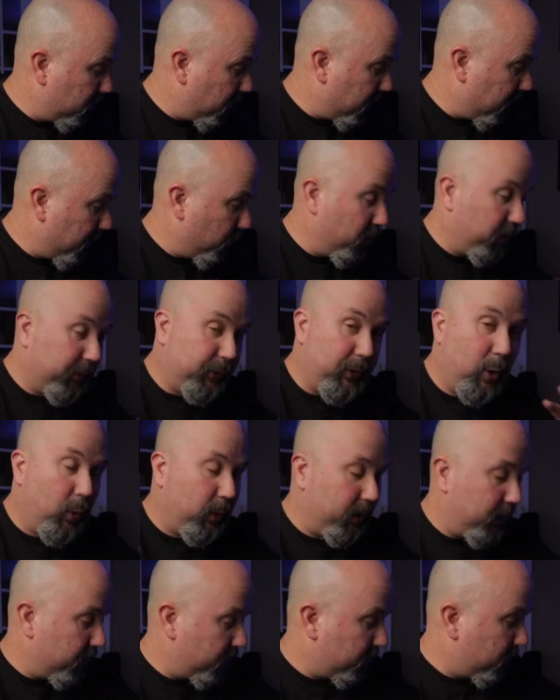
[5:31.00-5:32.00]
I will
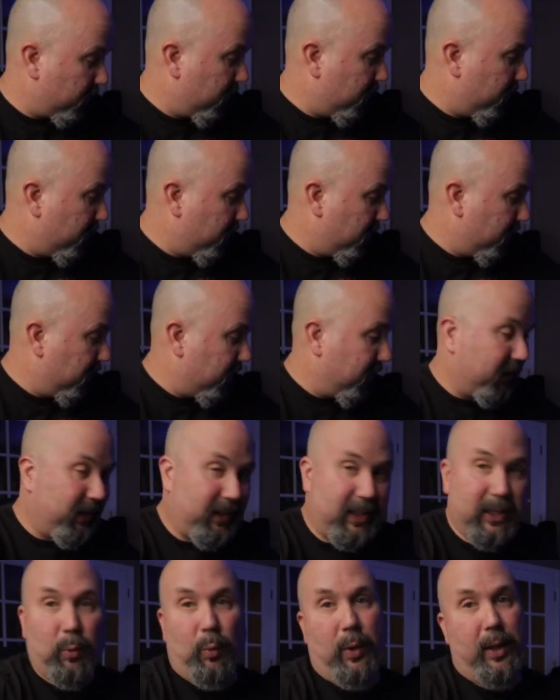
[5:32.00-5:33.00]
note is
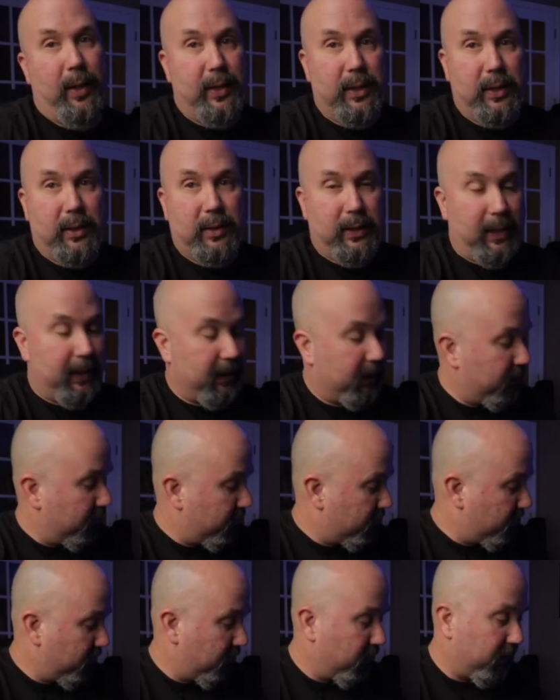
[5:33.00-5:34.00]
get one of these
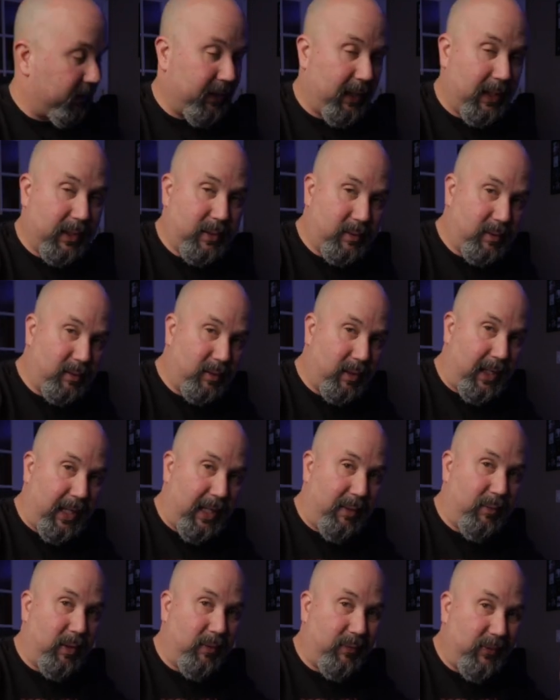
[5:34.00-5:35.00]
stands. Yes, I
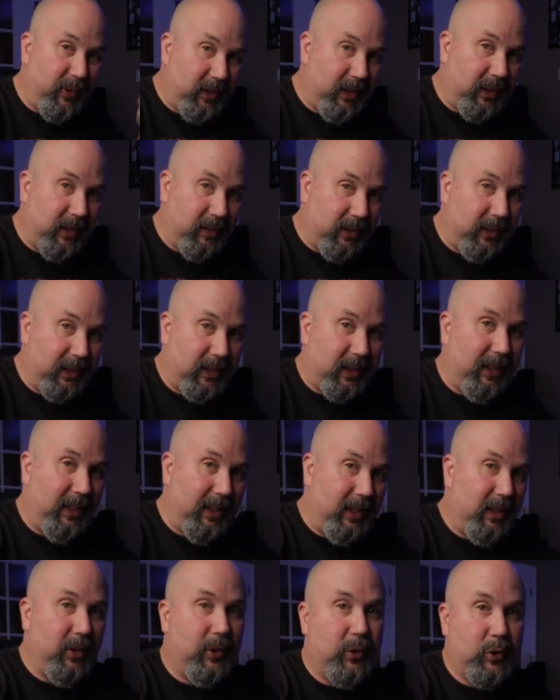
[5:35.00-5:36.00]
have an affiliate link
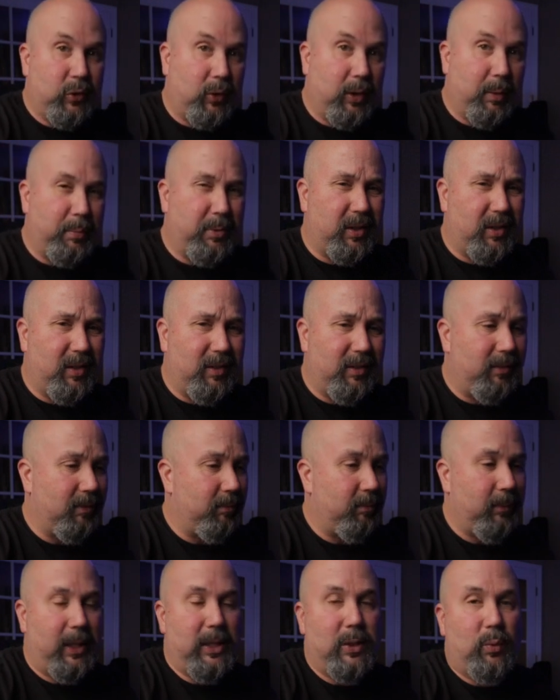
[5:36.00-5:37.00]
in the description.
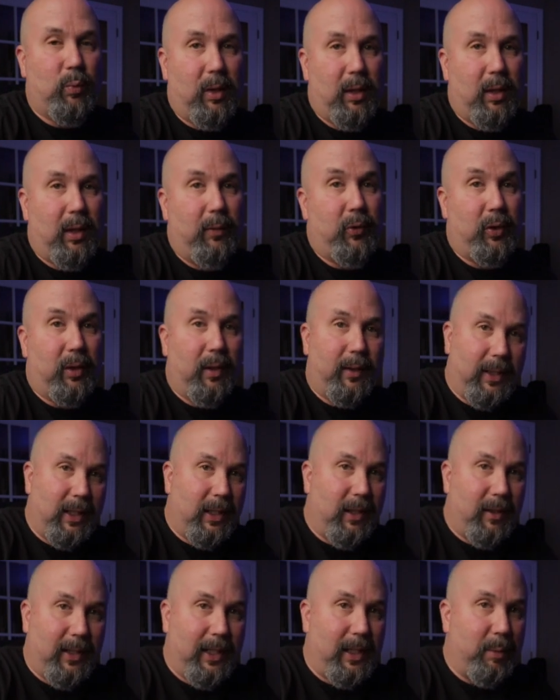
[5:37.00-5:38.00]
Might as well, if you're going to
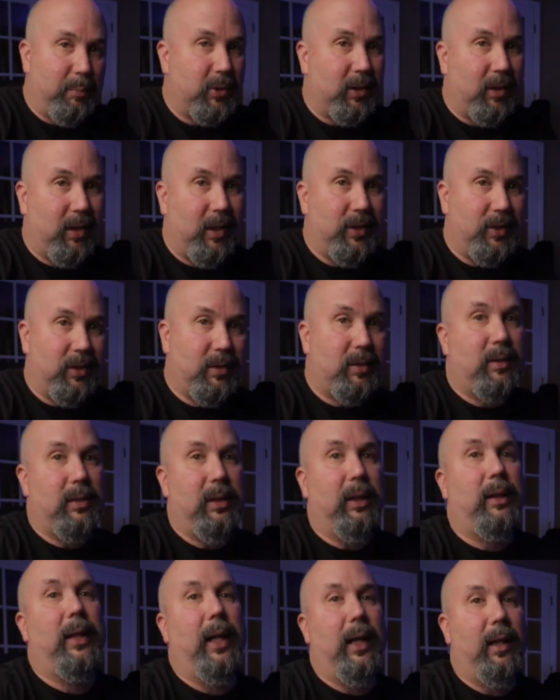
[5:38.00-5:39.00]
get on Amazon, just
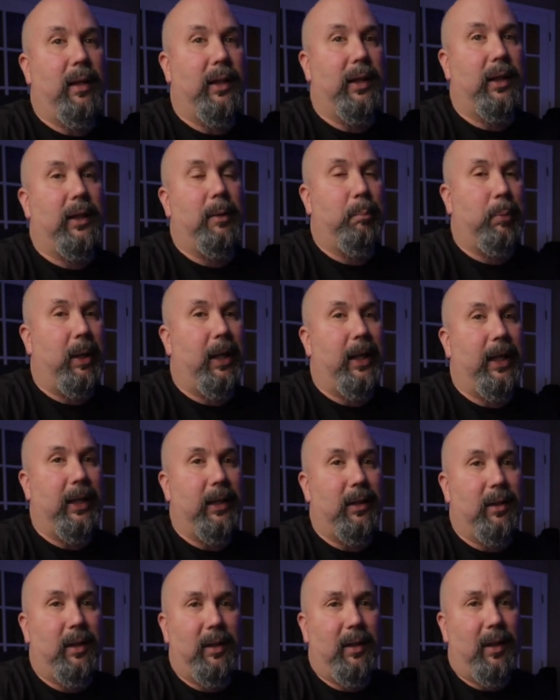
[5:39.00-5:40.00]
click that link and buy
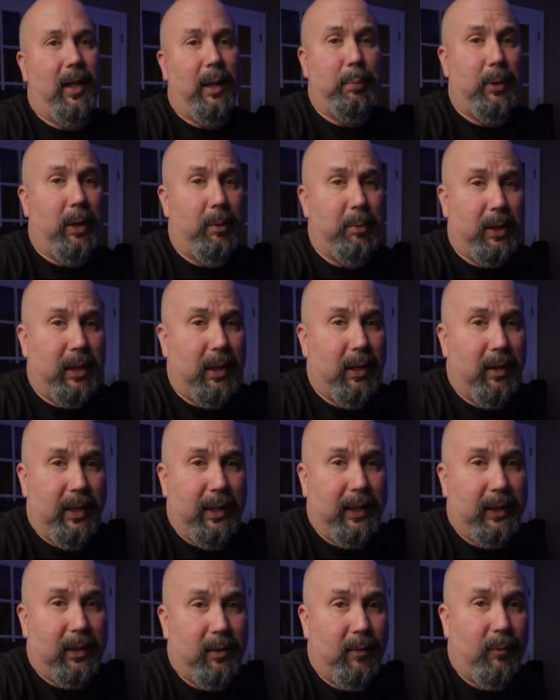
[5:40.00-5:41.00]
it. I'll probably get
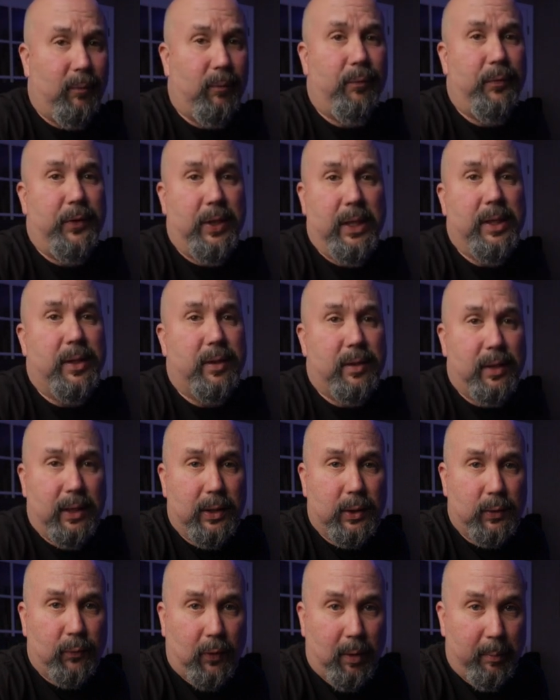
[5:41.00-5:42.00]
like 10
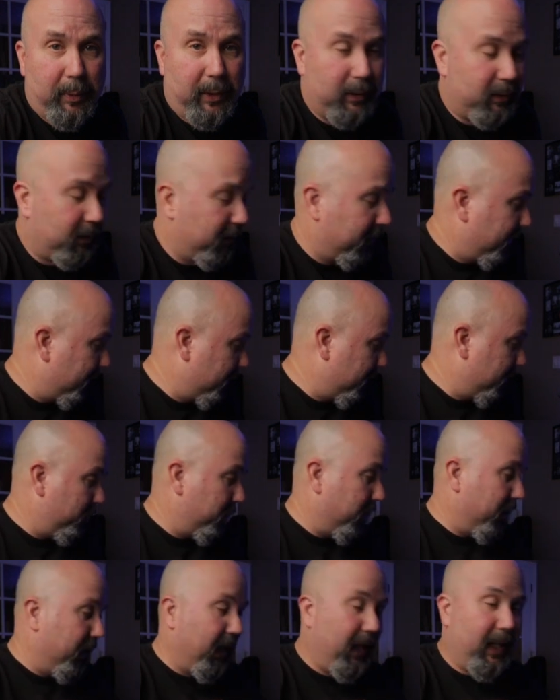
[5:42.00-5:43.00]
cents from it.
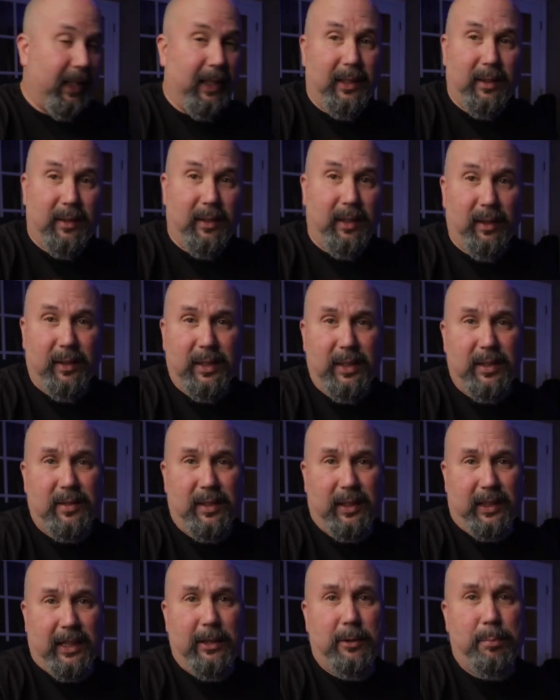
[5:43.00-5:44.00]
But hey, at
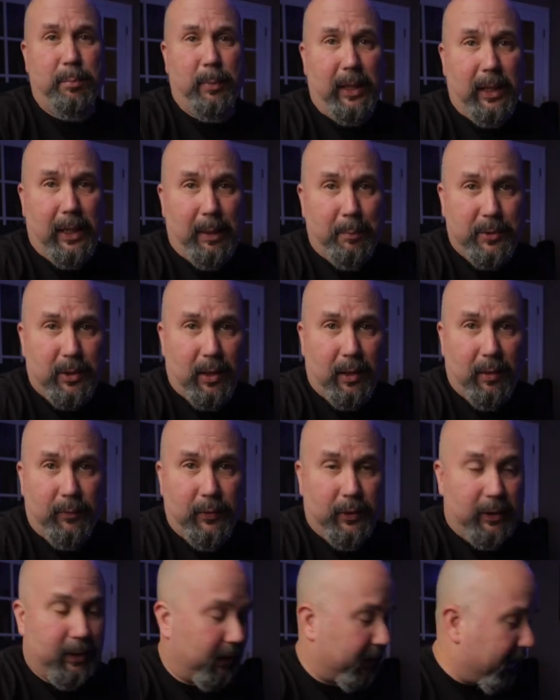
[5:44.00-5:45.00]
least it keeps my Amazon
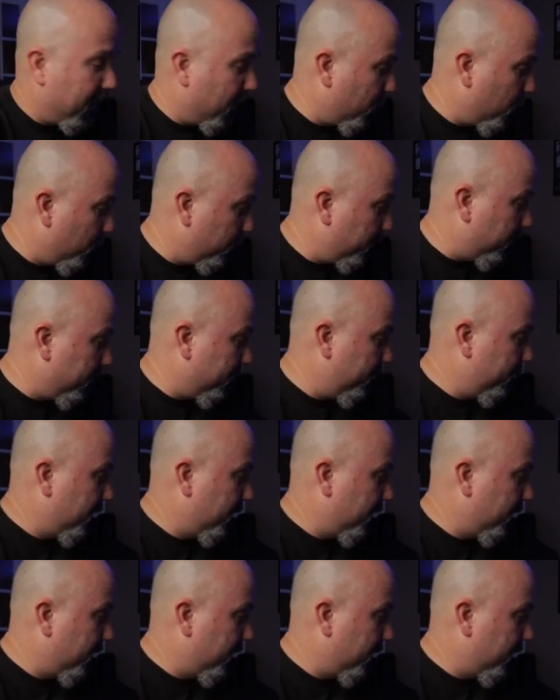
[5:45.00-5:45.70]
affiliate account open.